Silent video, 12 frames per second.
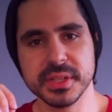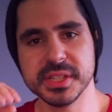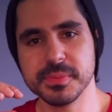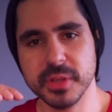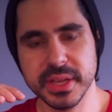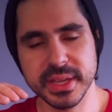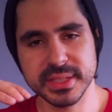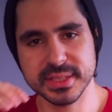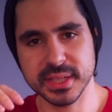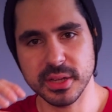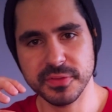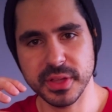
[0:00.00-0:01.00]
display
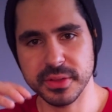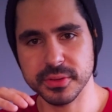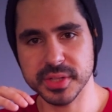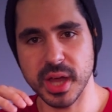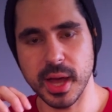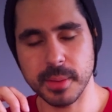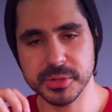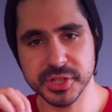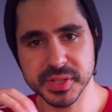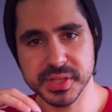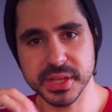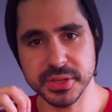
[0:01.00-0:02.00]
itself and those
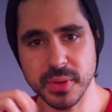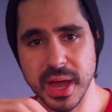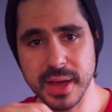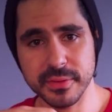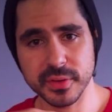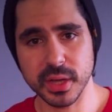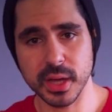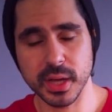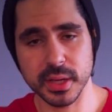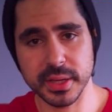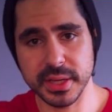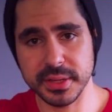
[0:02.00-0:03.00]
options that you have
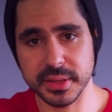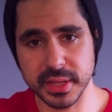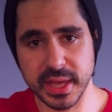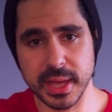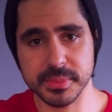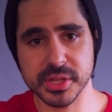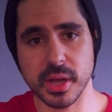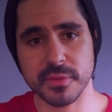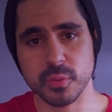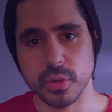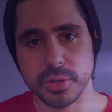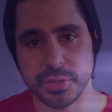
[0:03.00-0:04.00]
uh, in the CAM
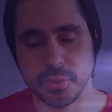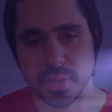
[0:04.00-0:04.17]
software, you